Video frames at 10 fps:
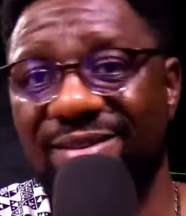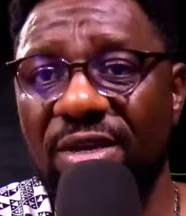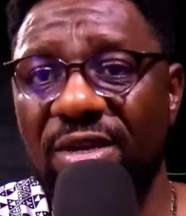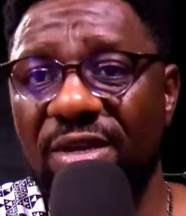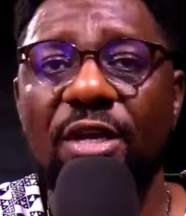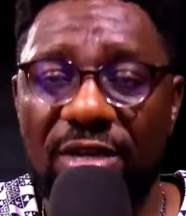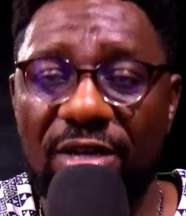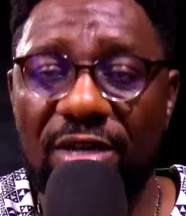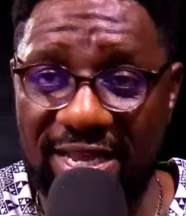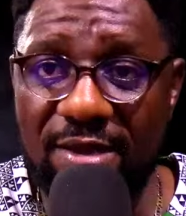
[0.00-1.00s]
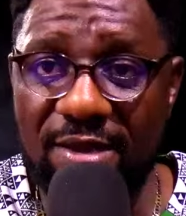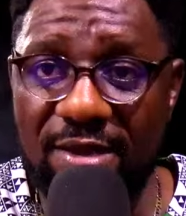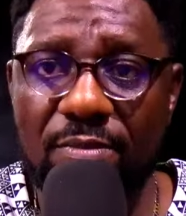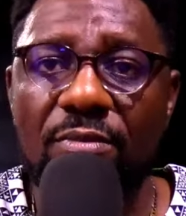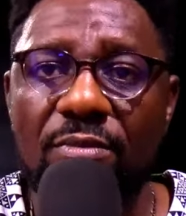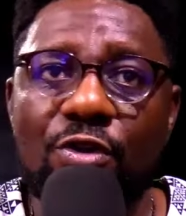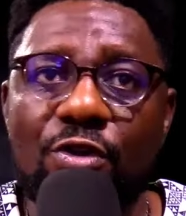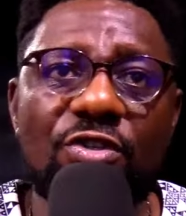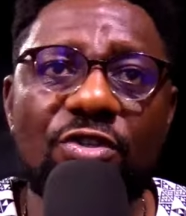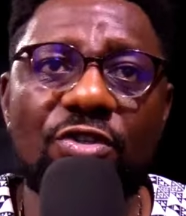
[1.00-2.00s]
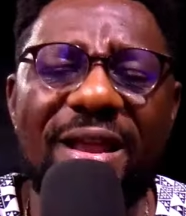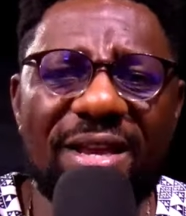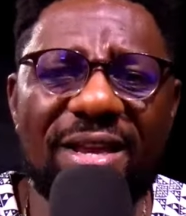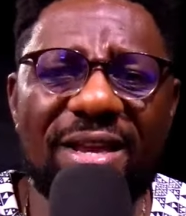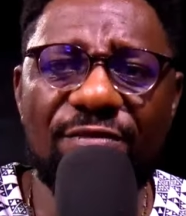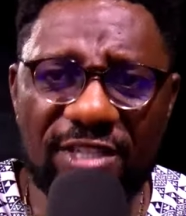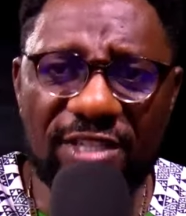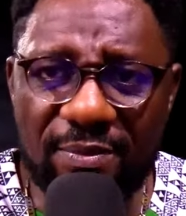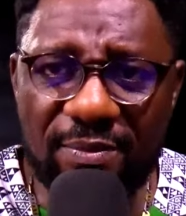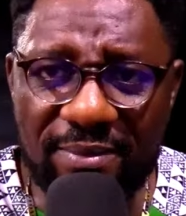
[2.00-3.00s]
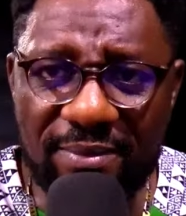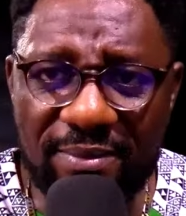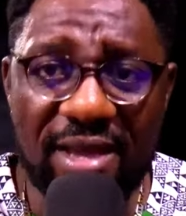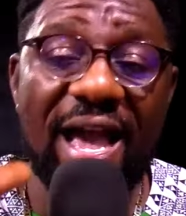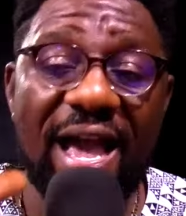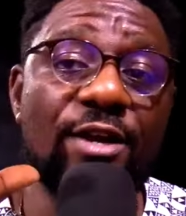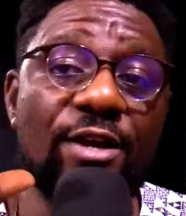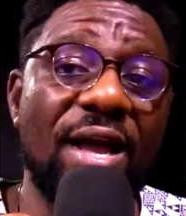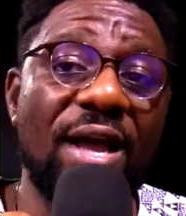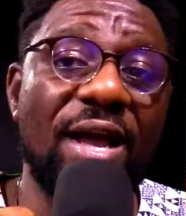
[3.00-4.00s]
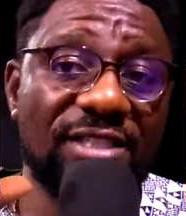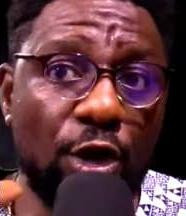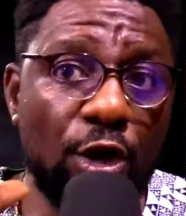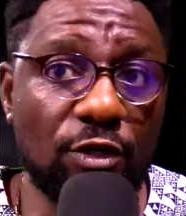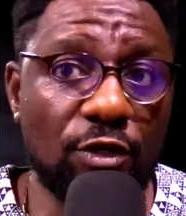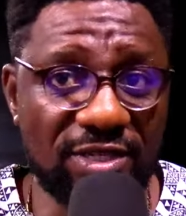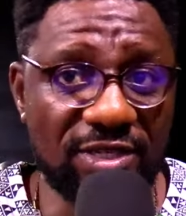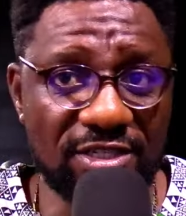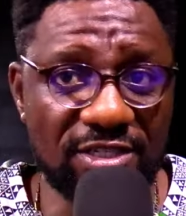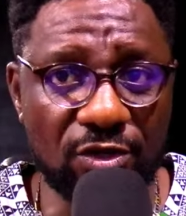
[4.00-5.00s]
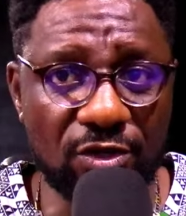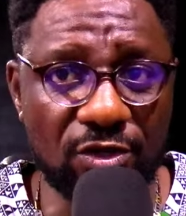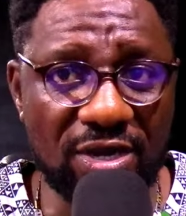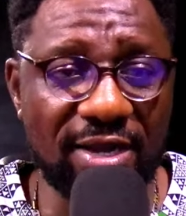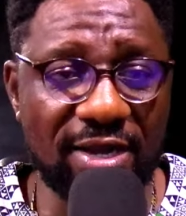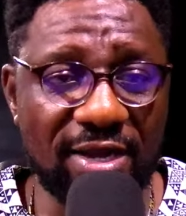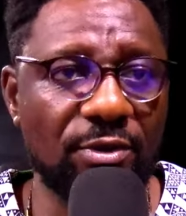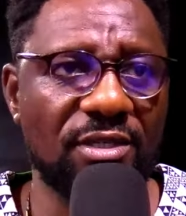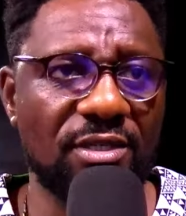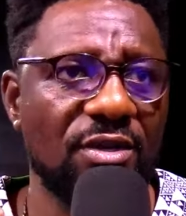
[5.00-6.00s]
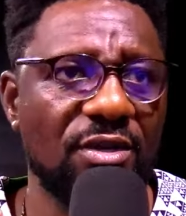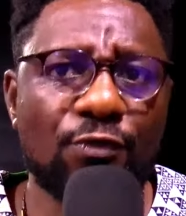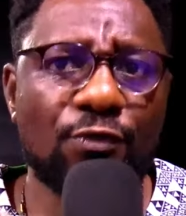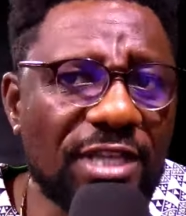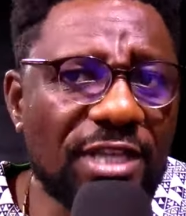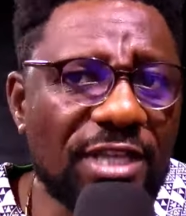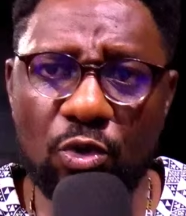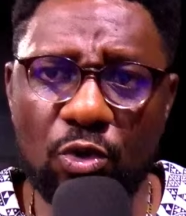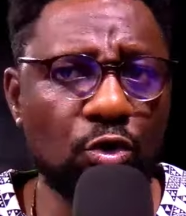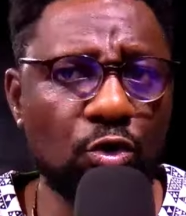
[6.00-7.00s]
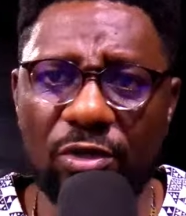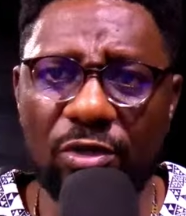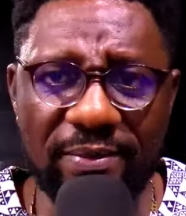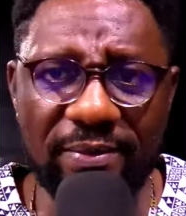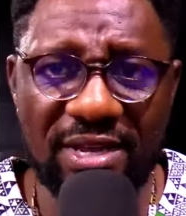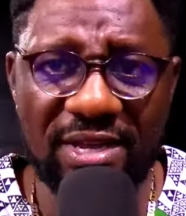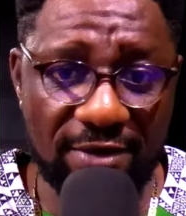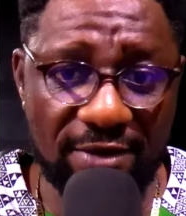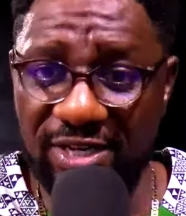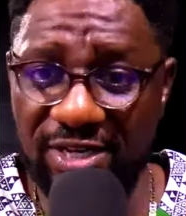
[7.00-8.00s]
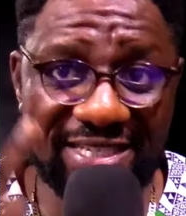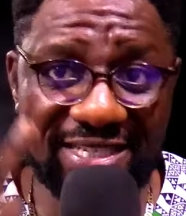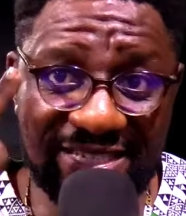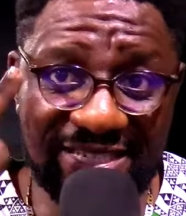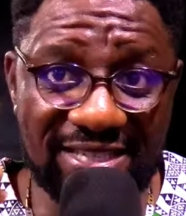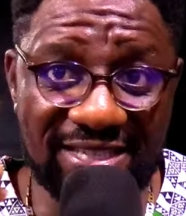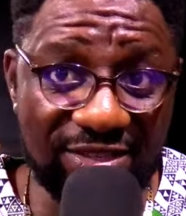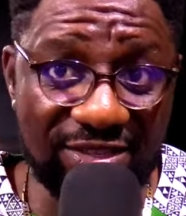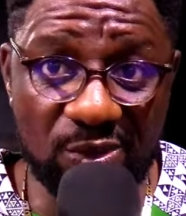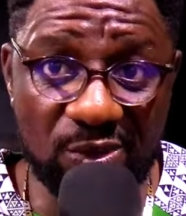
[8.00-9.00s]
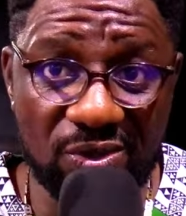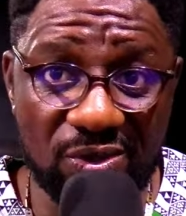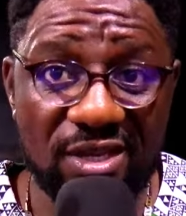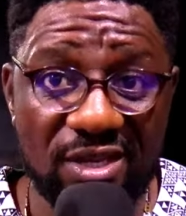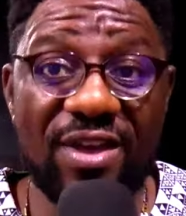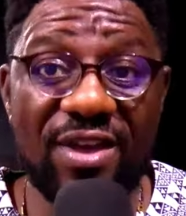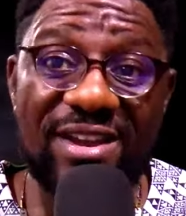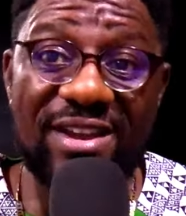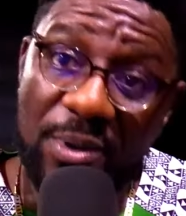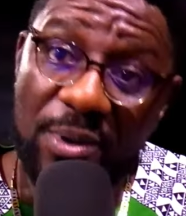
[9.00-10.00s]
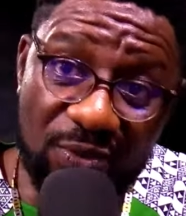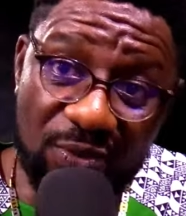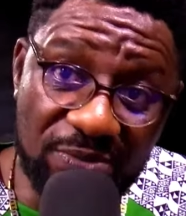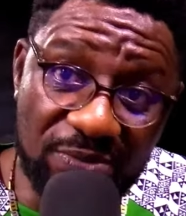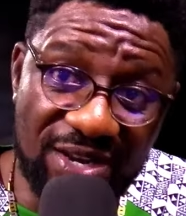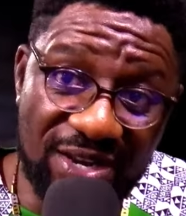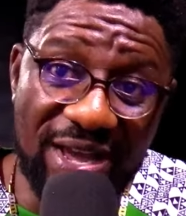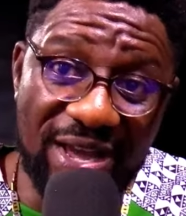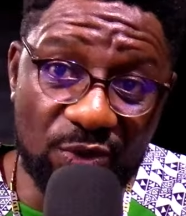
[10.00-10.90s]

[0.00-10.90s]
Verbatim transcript: Like him, just remind me, even say, remember, I know I get a lot of messages on WhatsApp, but of course I always go through them. And for the next 3 days, I told you, if you have any problem with me anywhere in the world,